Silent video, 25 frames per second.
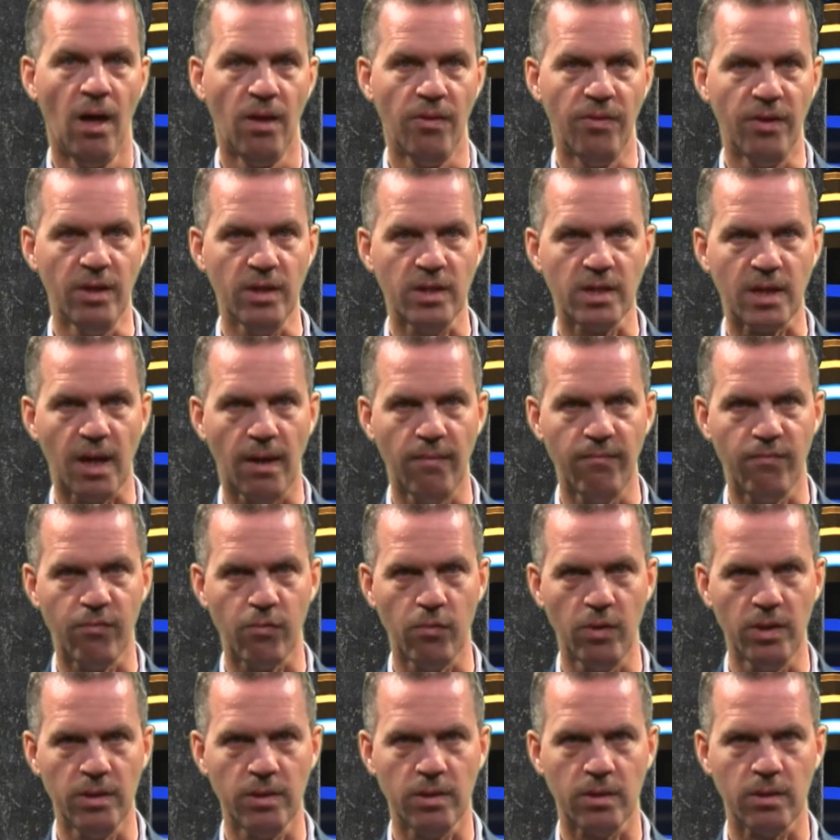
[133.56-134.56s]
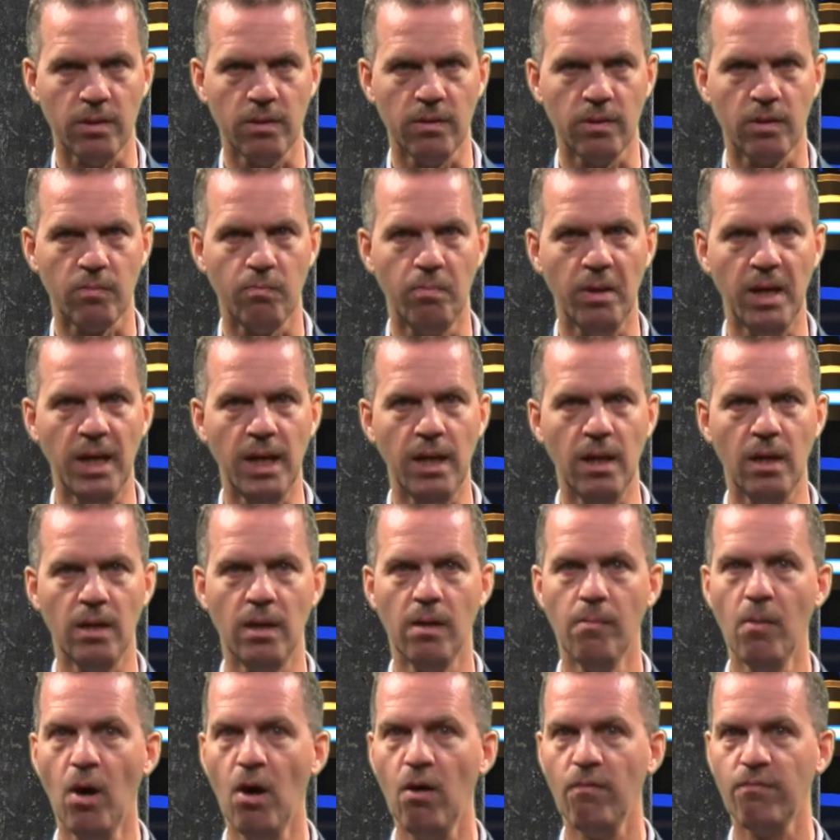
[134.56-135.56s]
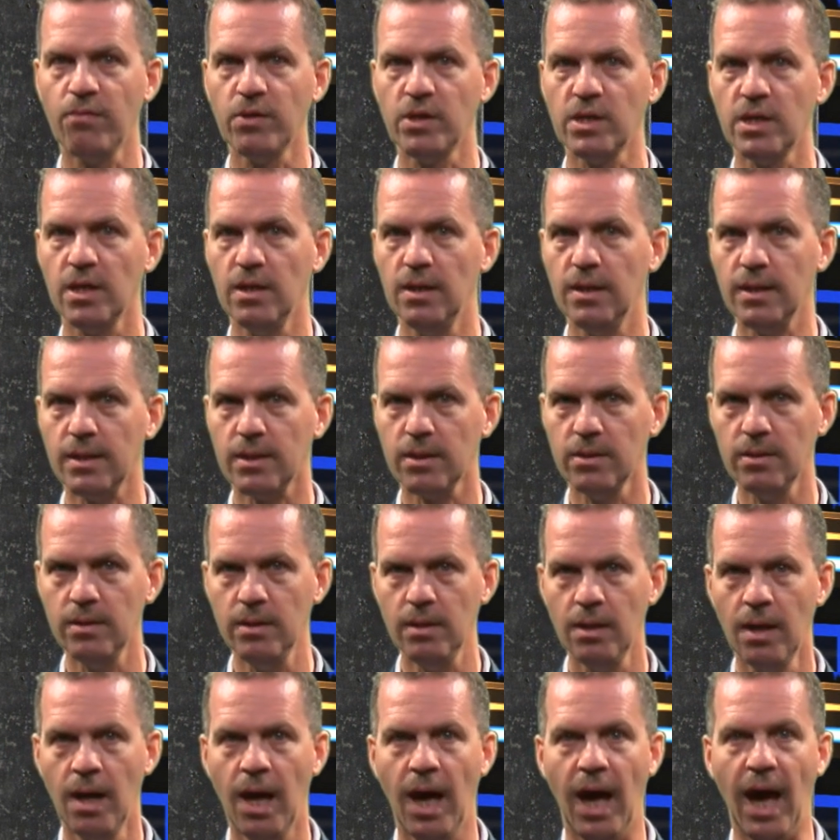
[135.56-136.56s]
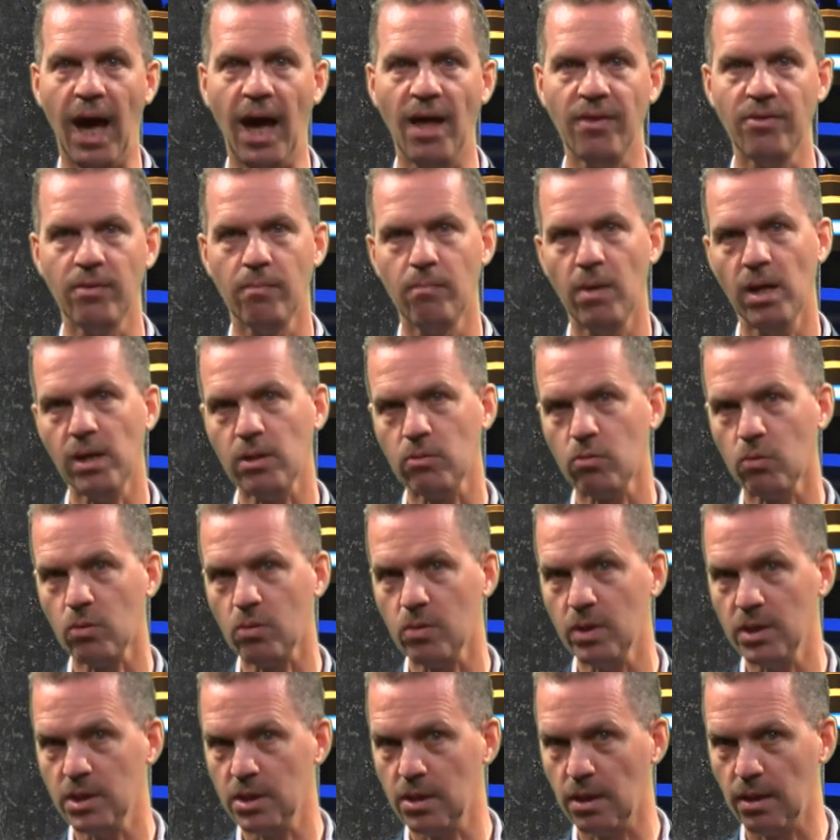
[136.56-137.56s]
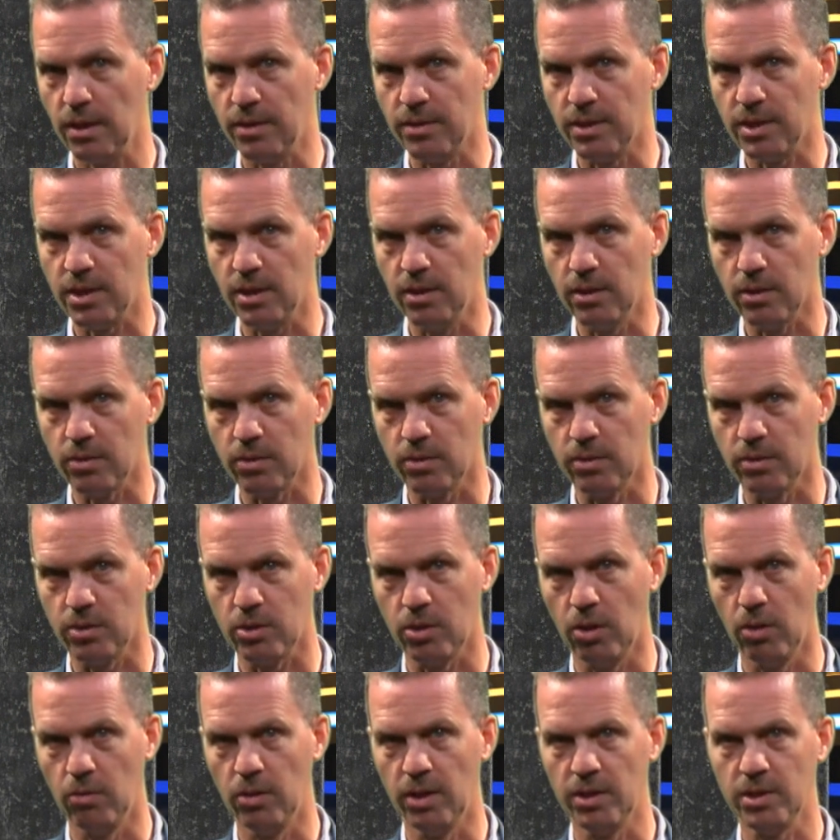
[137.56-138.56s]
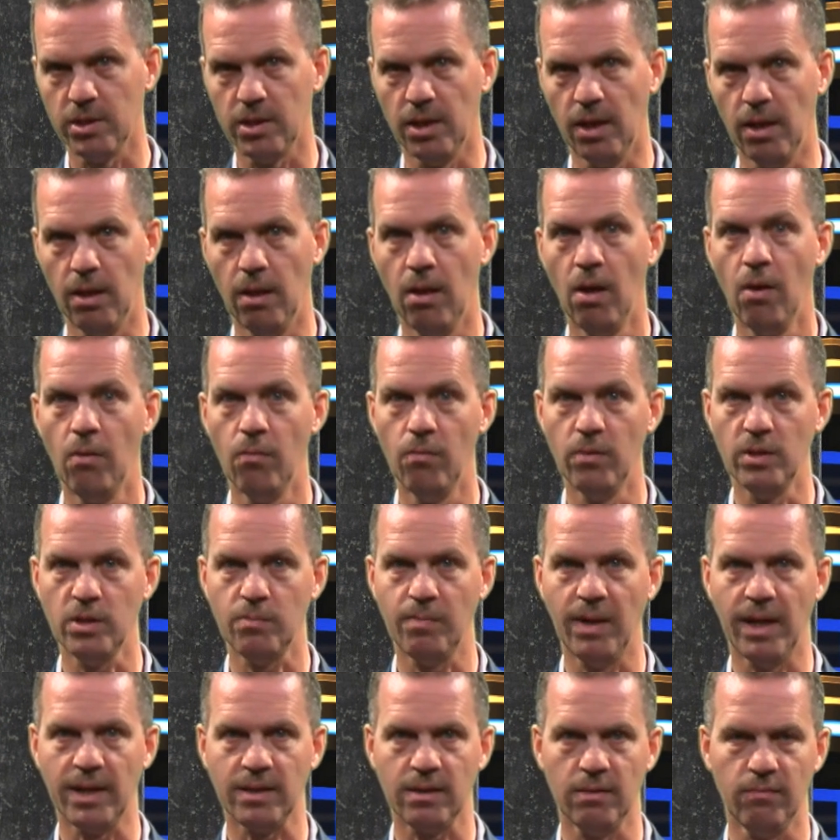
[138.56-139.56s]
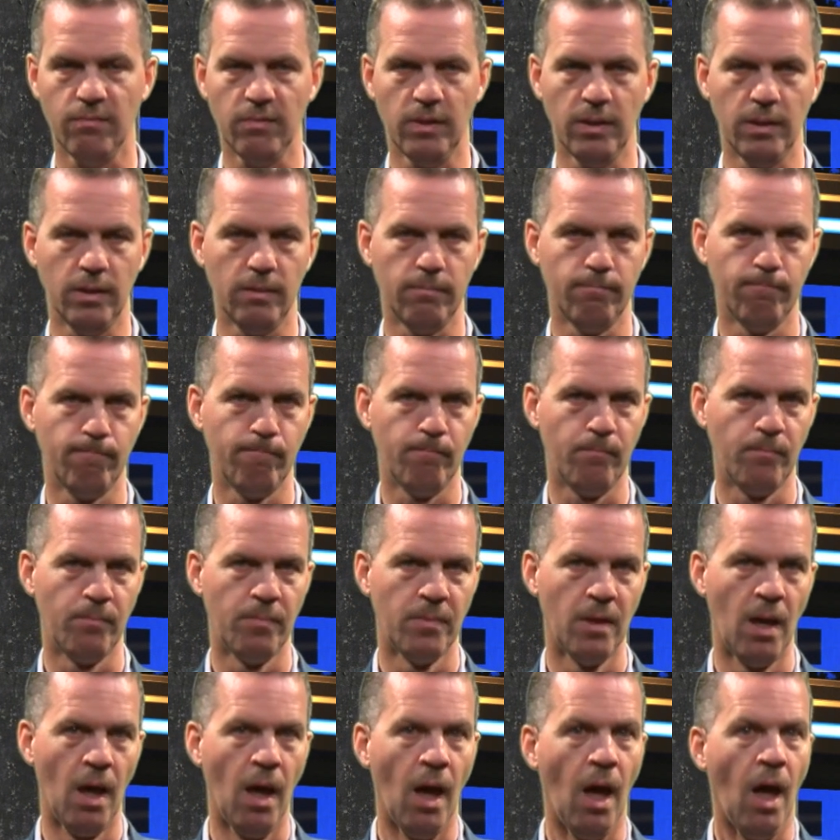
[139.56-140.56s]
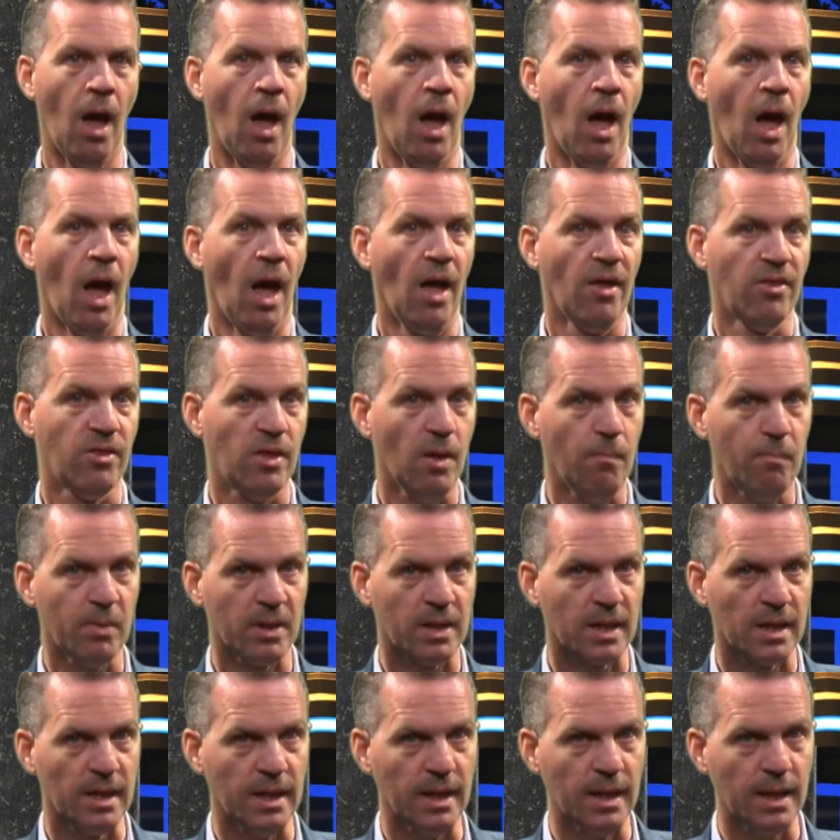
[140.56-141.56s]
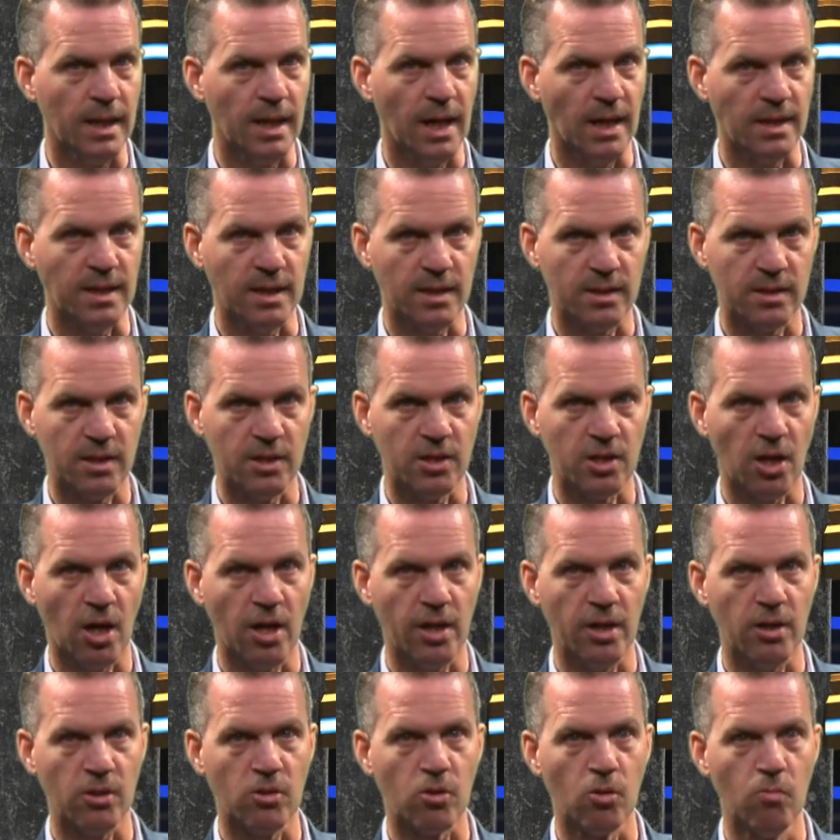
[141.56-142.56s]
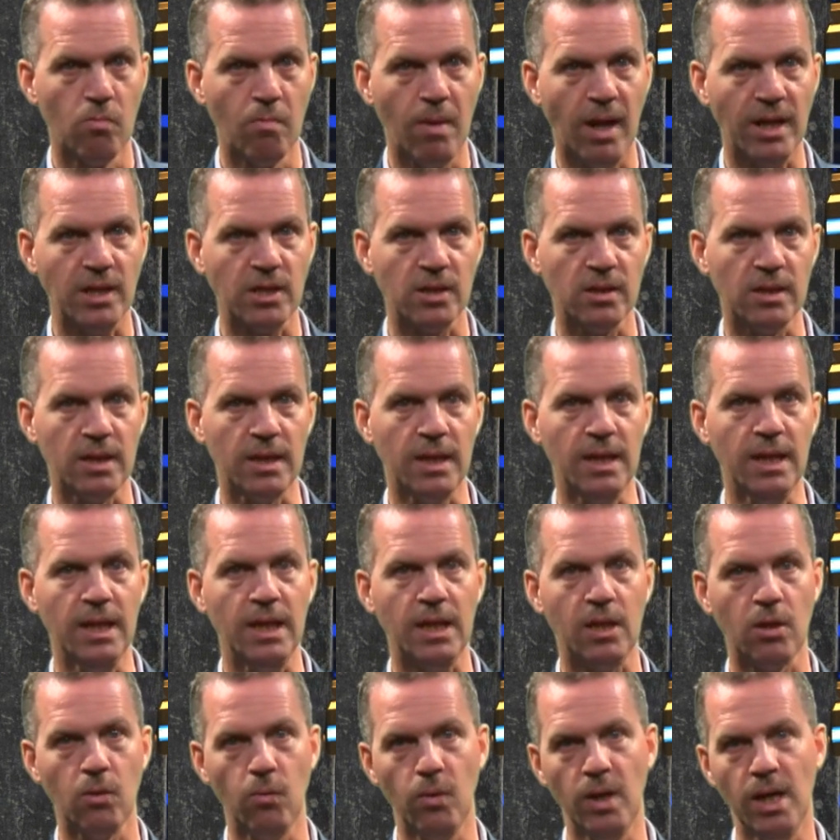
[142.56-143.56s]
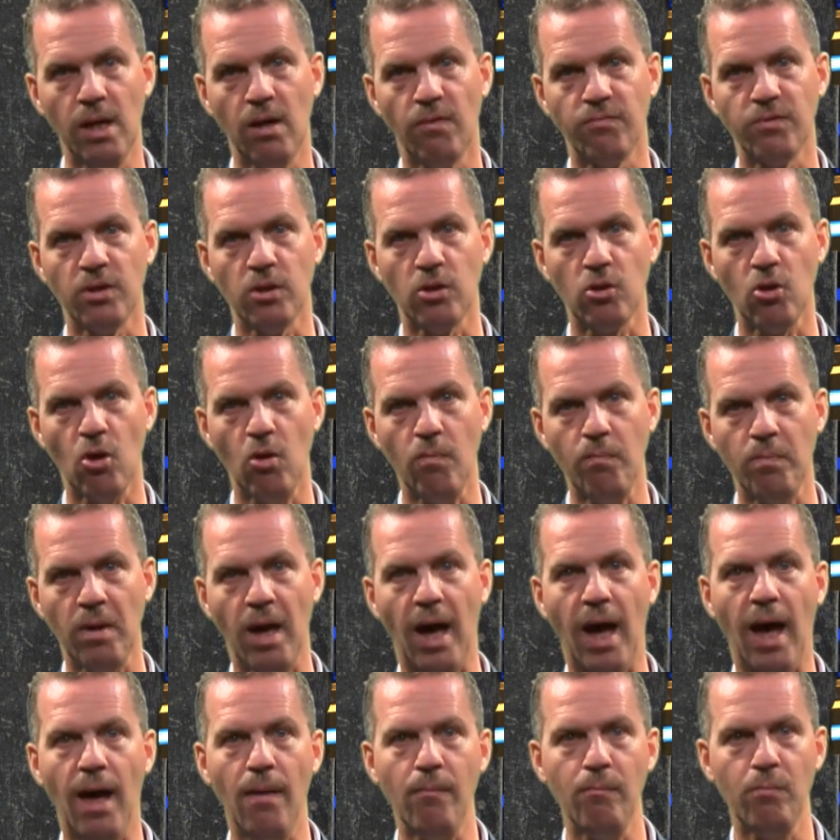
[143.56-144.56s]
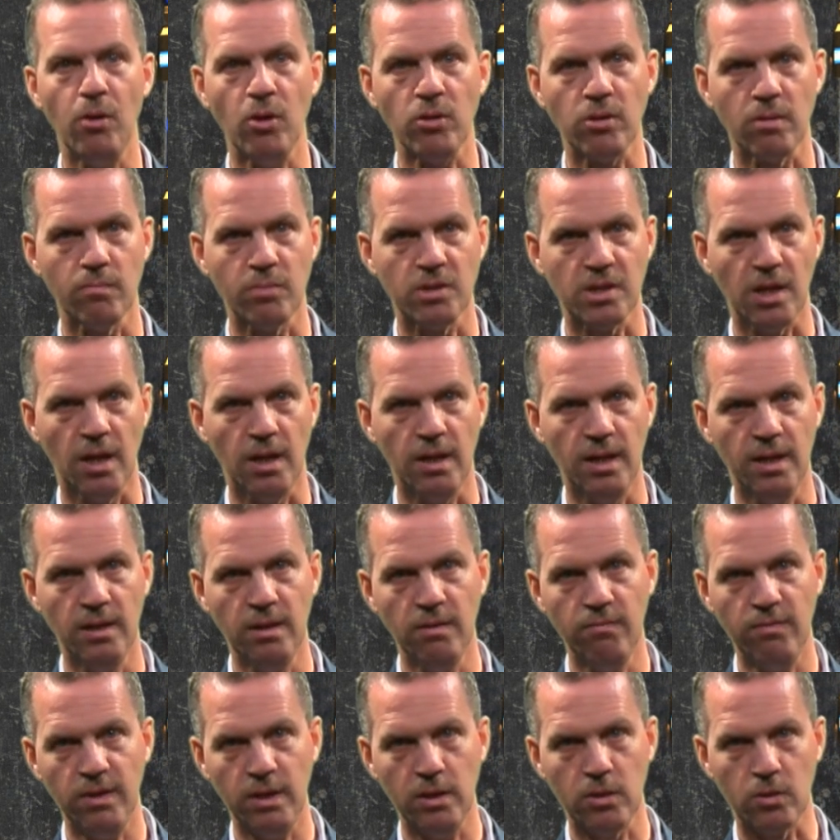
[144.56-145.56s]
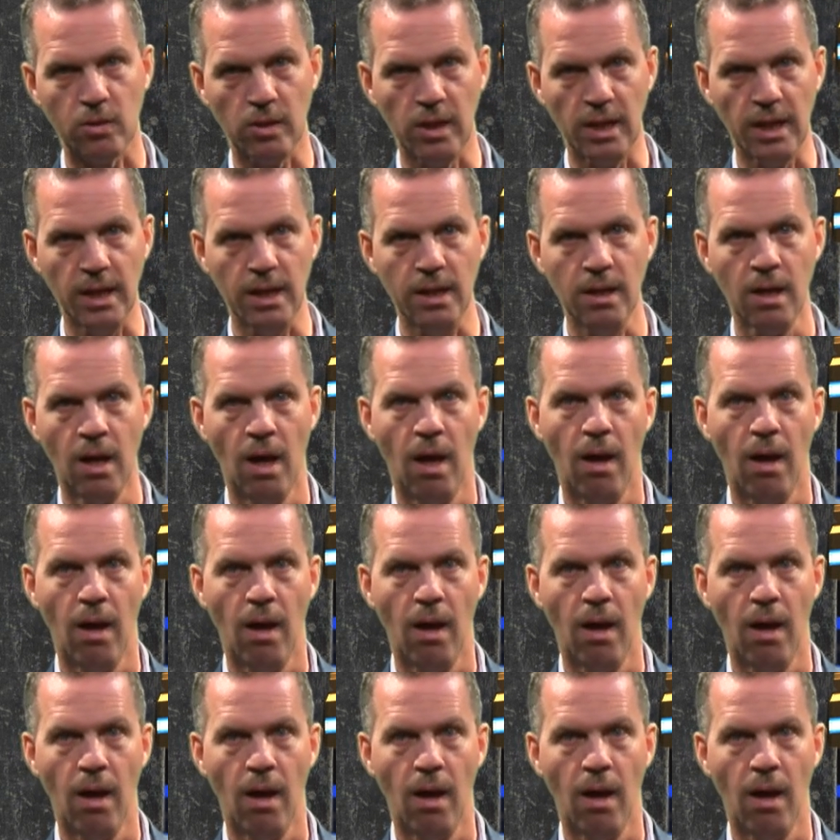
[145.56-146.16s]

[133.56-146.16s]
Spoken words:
This can, for instance, be an amorphous silicon and a microcrystalline silicon solar cell, respectively. Typically, it is desired to measure the EQE of the top and bottom cell individually,